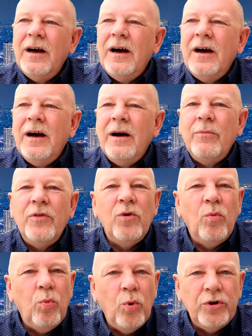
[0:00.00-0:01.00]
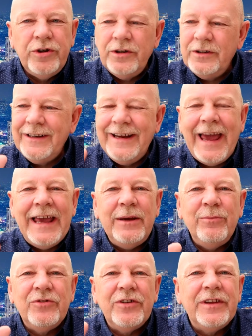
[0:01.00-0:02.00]
um, the wooden
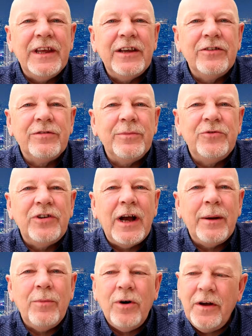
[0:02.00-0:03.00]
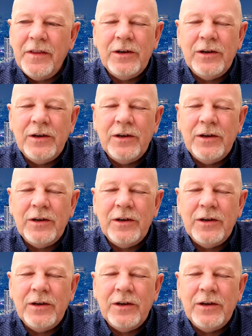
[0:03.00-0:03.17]
games and things from Chiang Mai,